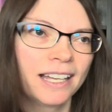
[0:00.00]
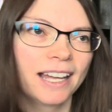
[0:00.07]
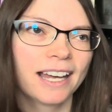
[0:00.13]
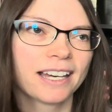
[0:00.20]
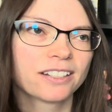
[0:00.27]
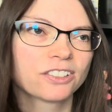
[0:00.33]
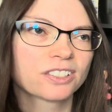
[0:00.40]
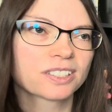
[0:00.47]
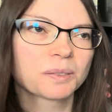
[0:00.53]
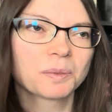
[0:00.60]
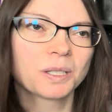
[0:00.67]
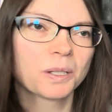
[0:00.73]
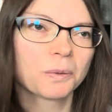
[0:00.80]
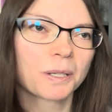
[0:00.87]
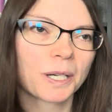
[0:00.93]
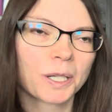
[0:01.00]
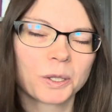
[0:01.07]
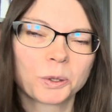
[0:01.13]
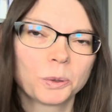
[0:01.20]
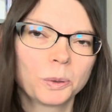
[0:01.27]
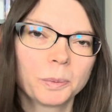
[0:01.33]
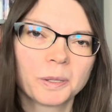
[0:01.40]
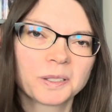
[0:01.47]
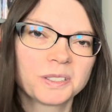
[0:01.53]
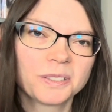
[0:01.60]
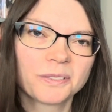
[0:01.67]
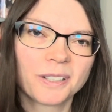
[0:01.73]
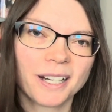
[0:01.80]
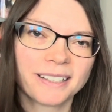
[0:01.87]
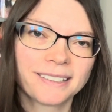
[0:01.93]
and just let me know what kind of cool books
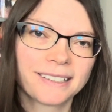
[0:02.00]
you've gotten